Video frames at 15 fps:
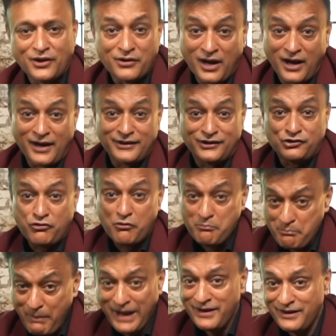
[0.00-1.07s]
guys,
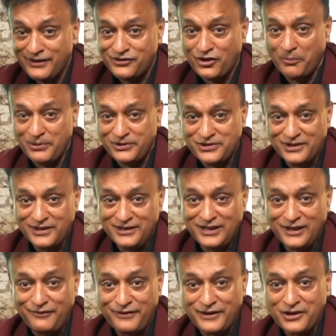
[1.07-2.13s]
tremendous
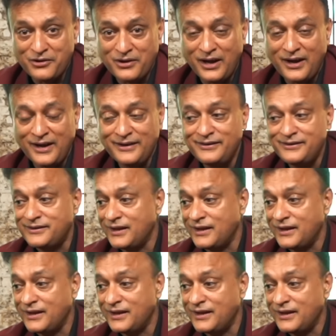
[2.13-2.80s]
opportunity for you guys